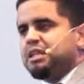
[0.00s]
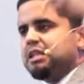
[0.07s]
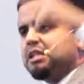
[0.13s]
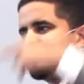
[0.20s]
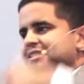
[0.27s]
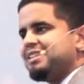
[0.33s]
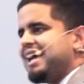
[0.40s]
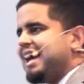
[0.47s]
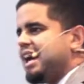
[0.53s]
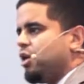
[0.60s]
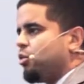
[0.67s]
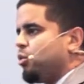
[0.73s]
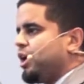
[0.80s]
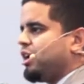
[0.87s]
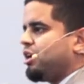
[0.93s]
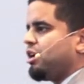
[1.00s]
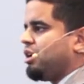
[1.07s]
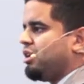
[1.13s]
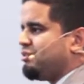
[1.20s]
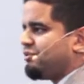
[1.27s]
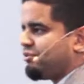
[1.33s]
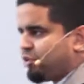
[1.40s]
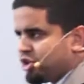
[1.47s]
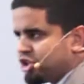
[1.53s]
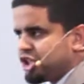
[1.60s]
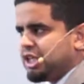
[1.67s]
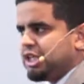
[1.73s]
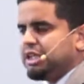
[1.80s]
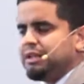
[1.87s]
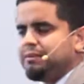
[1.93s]
because now we are
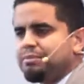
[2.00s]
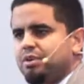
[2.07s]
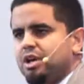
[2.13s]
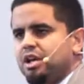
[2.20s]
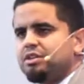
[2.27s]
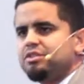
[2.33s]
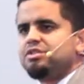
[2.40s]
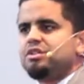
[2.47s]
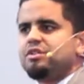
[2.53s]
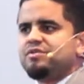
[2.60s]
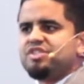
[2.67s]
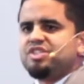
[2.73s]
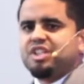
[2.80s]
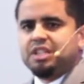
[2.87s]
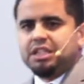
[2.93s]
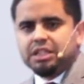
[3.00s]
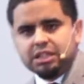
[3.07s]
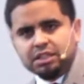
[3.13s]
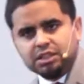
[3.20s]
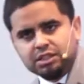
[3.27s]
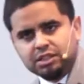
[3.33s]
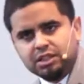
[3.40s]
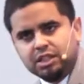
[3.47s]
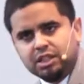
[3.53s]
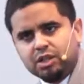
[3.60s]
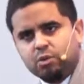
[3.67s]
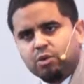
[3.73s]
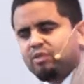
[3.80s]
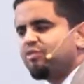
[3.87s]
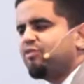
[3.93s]
unfortunately products of sin.
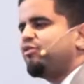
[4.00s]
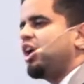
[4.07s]
We're